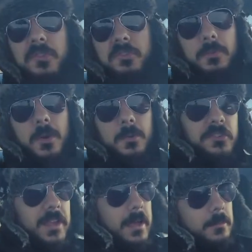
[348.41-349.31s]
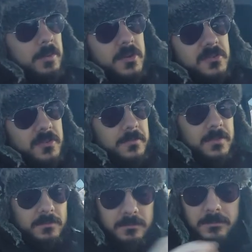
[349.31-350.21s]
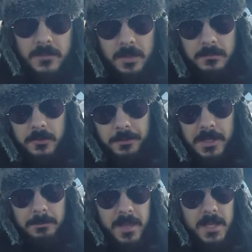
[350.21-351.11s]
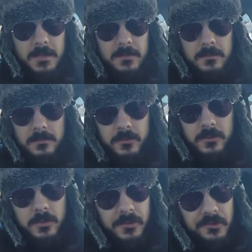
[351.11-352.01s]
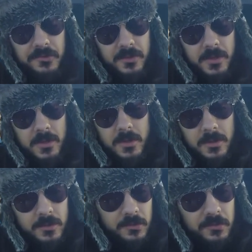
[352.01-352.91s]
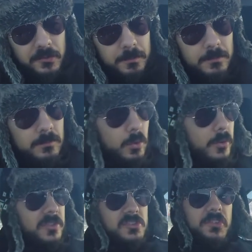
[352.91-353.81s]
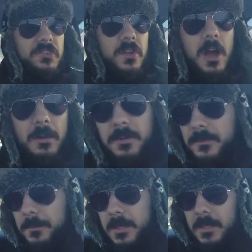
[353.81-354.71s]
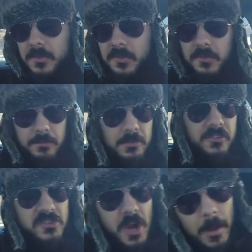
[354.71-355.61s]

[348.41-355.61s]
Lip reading: there's also always the added pressure of, you know, you're being paid to do this. So it's more than just a hobby for me, it's a